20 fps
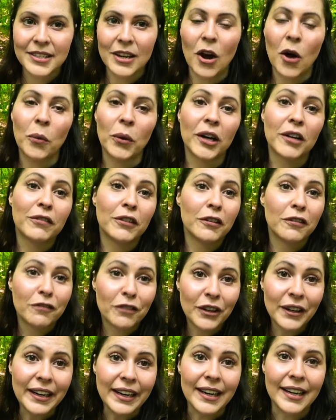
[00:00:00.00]
I'll work for
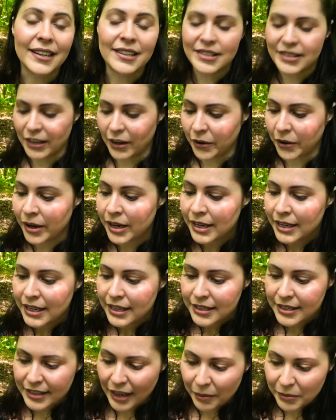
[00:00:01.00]
free. So
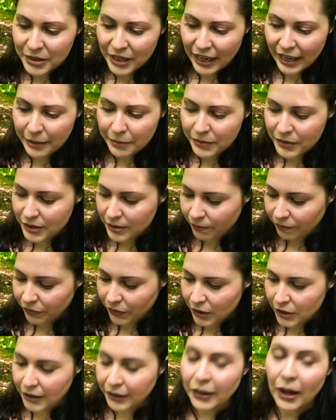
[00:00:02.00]
sometimes
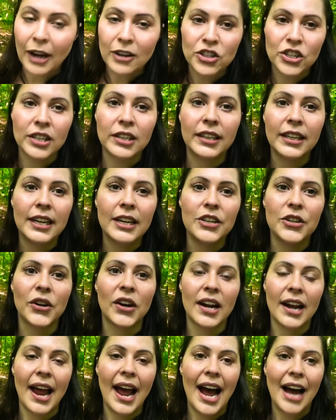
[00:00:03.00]
logically you're
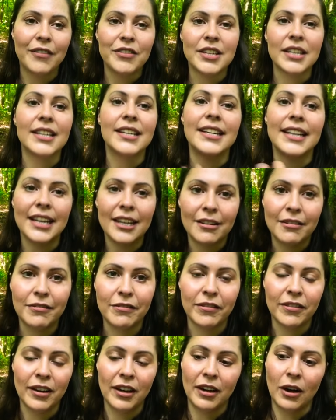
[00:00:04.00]
gonna have to
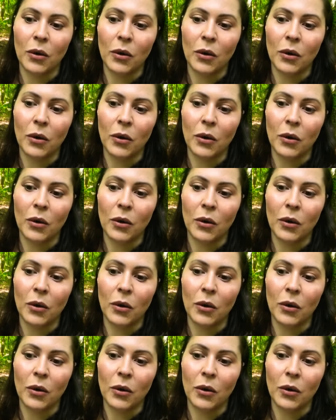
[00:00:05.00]
give